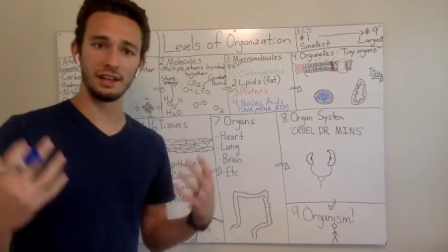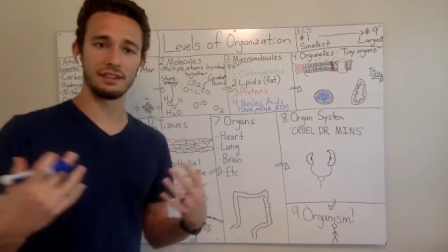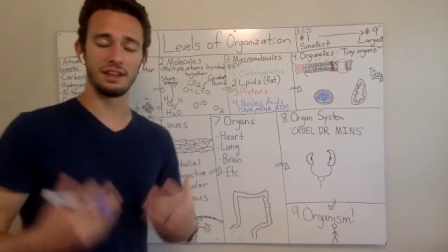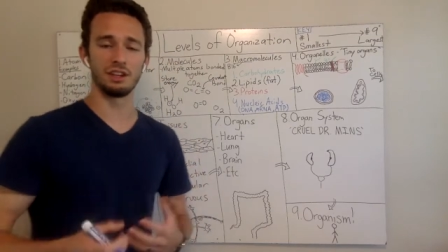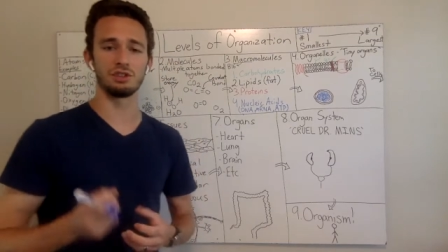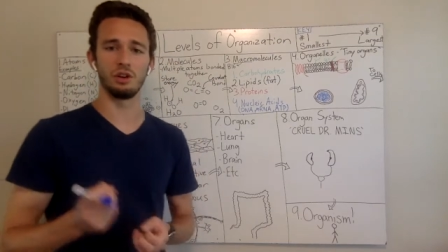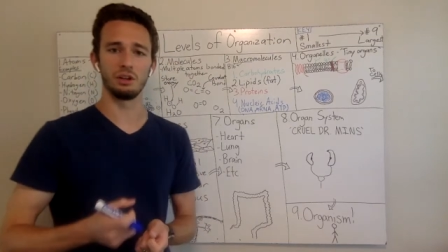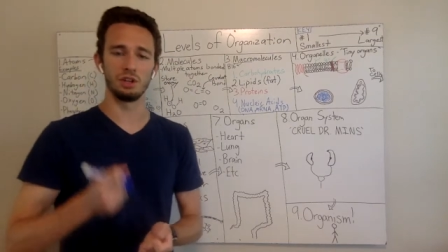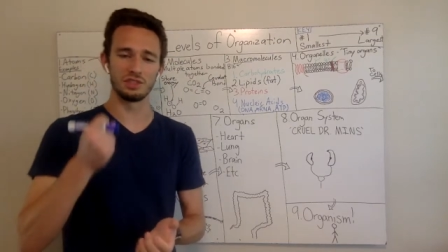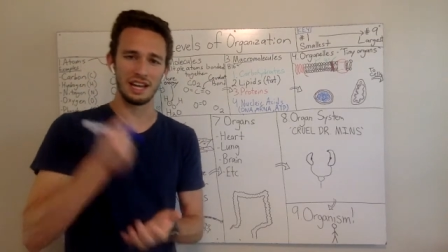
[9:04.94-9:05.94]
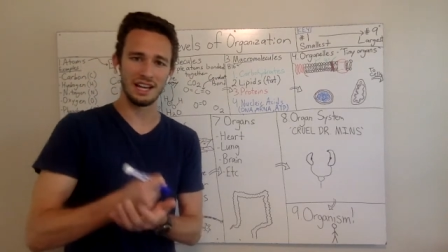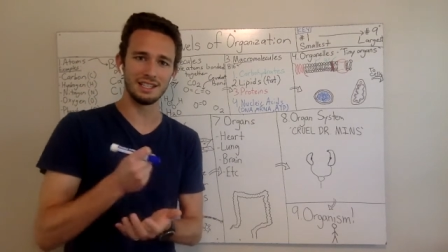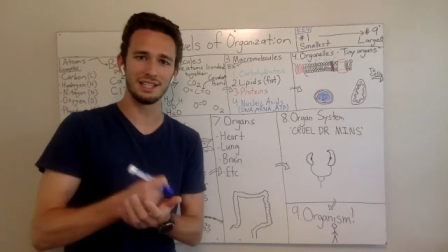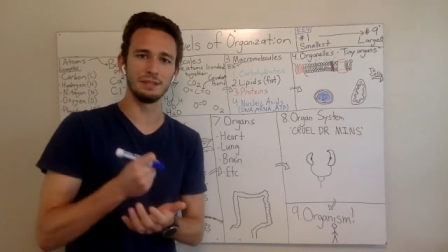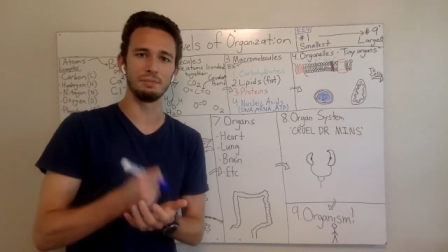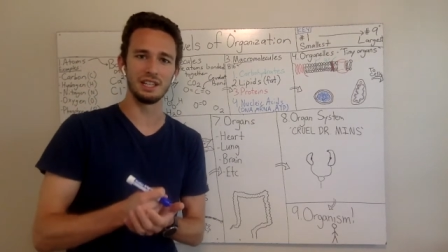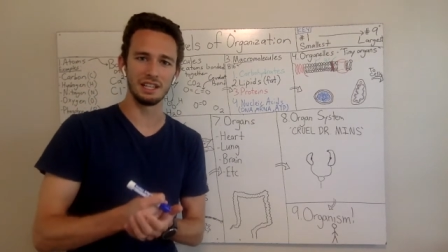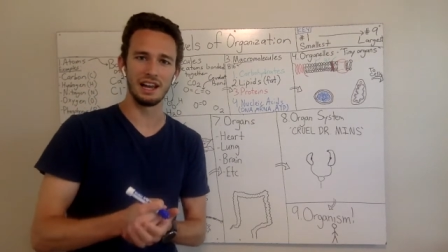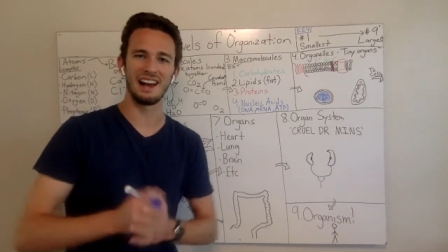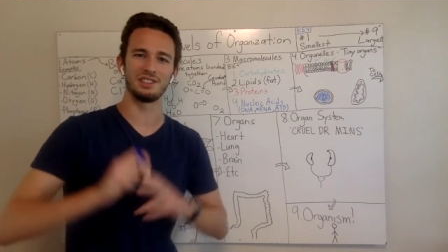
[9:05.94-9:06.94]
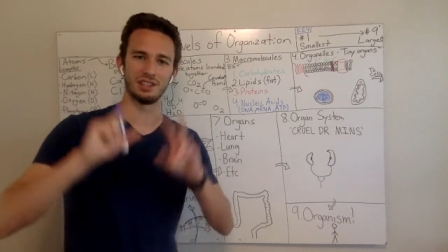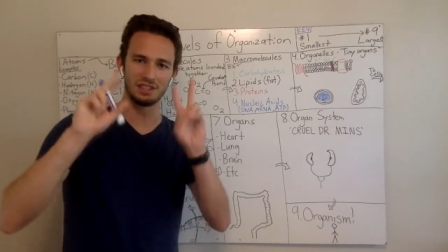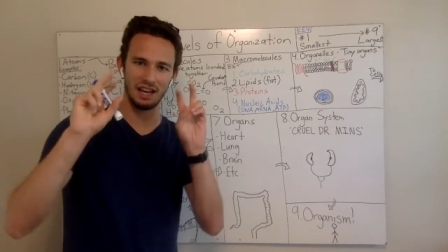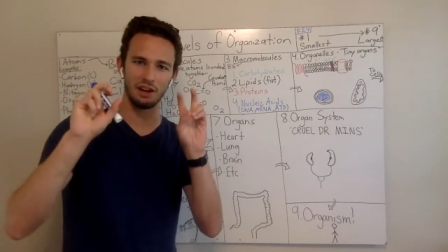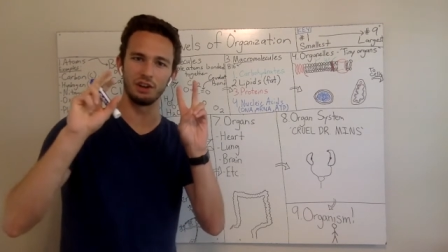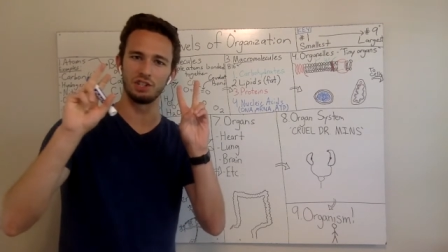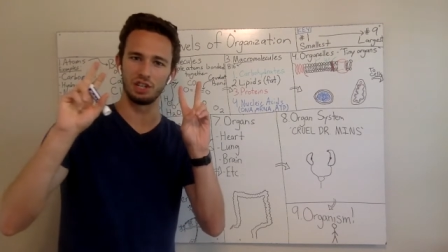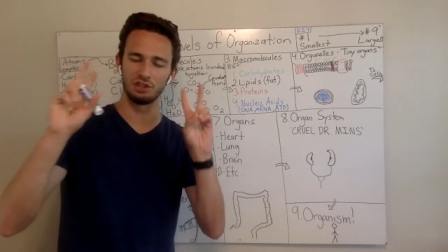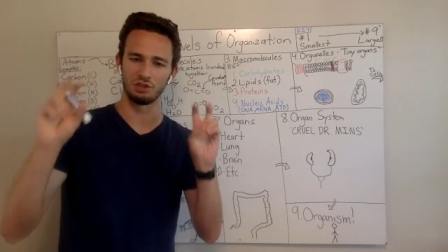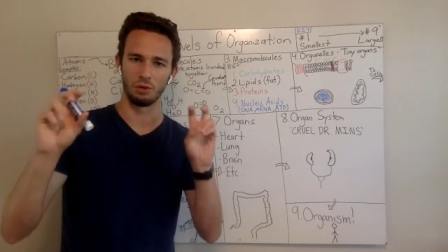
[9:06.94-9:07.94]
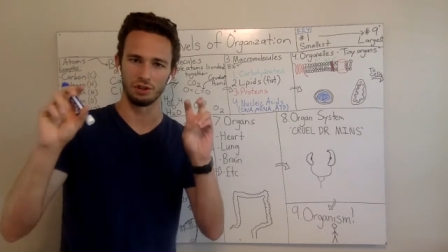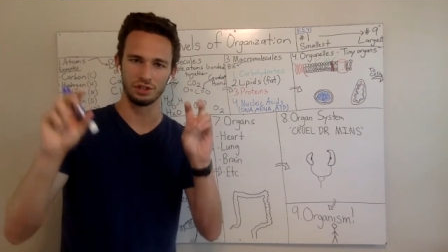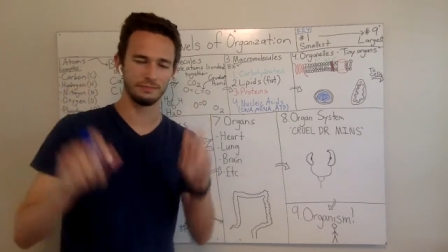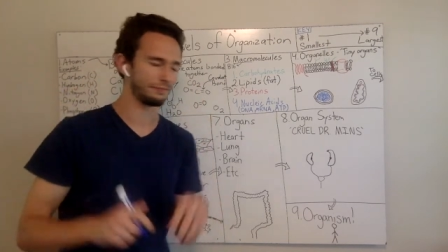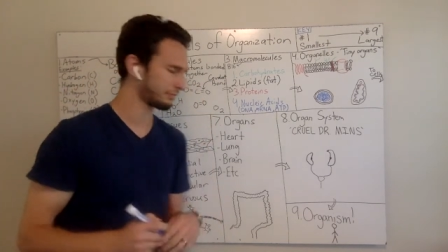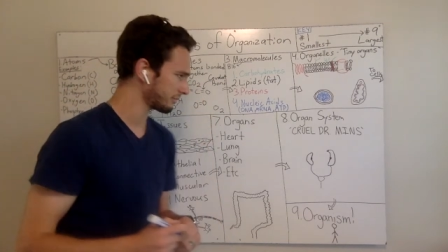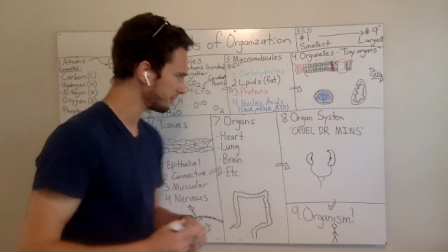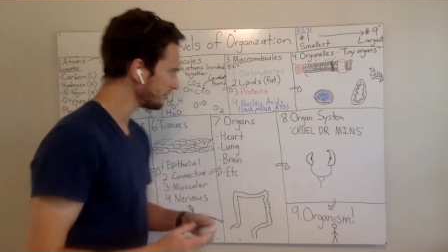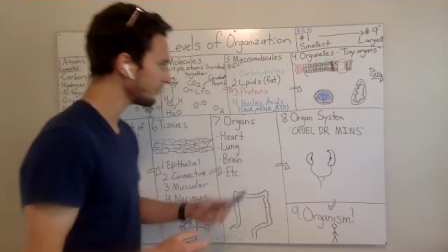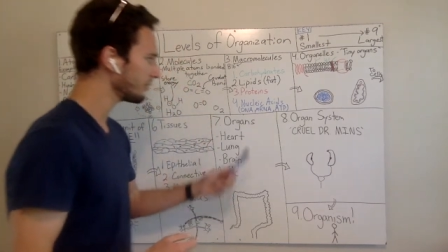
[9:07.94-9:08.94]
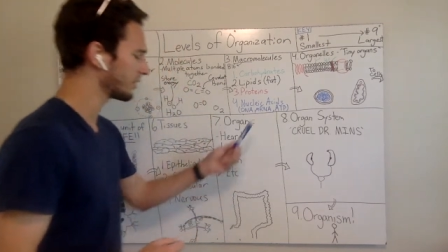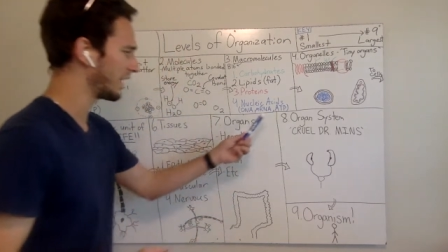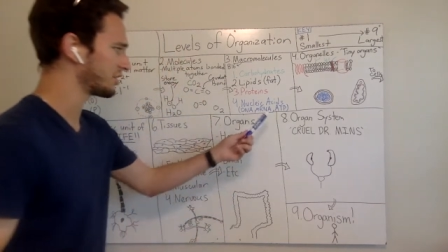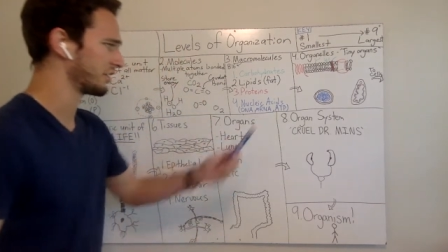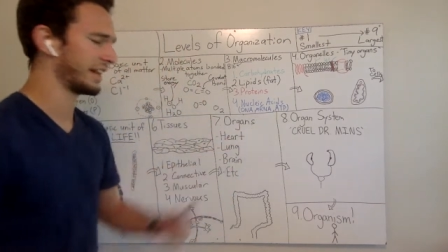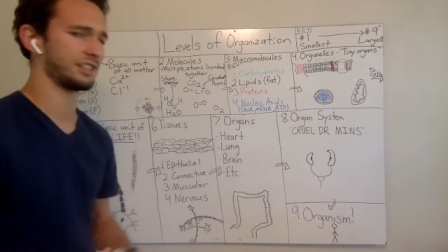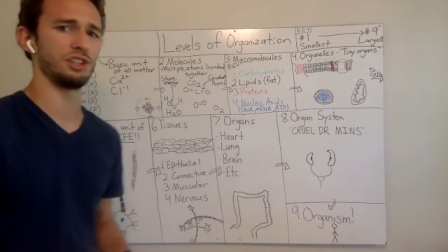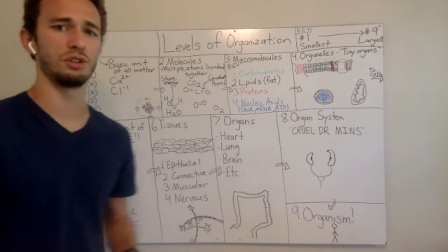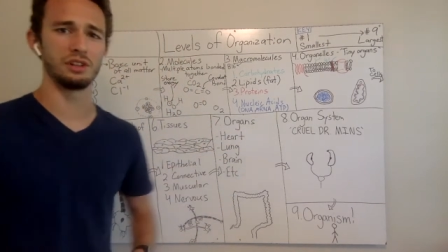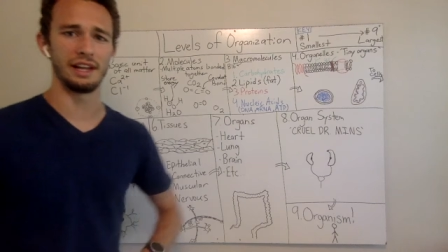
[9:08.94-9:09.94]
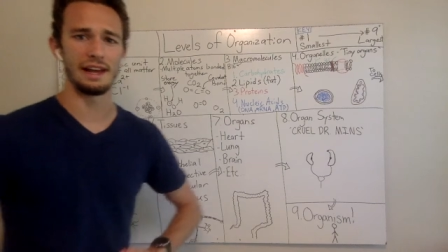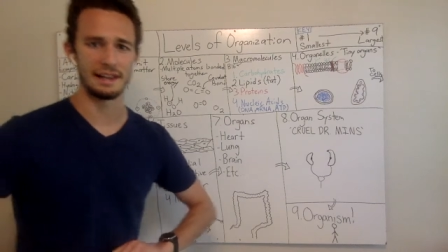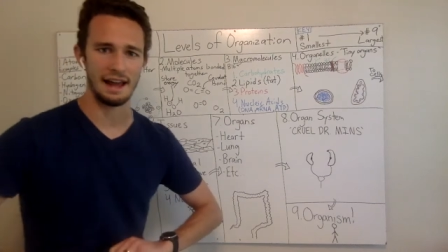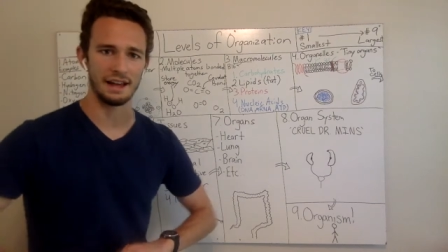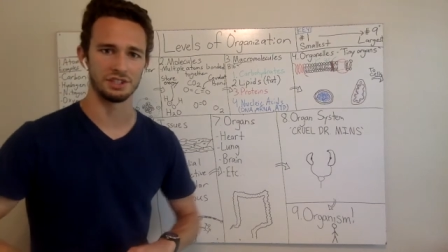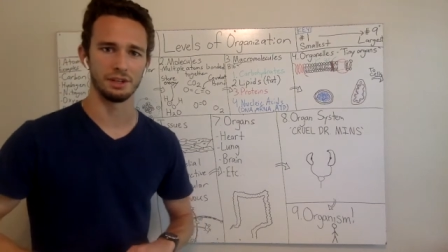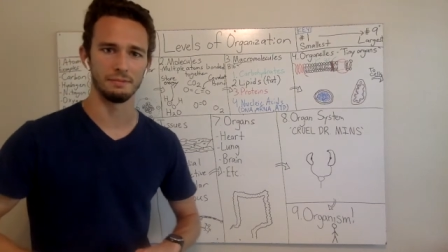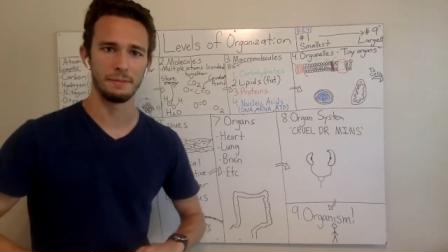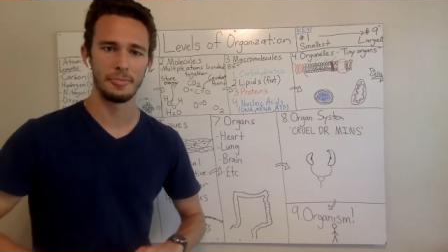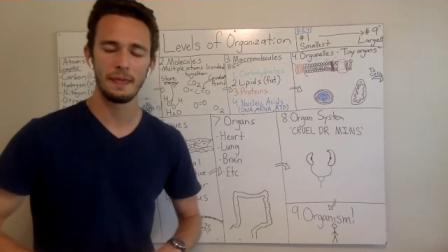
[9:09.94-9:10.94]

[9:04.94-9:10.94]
a living thing, is going to use ATP as its energy source. Okay, so that's a nucleic acid.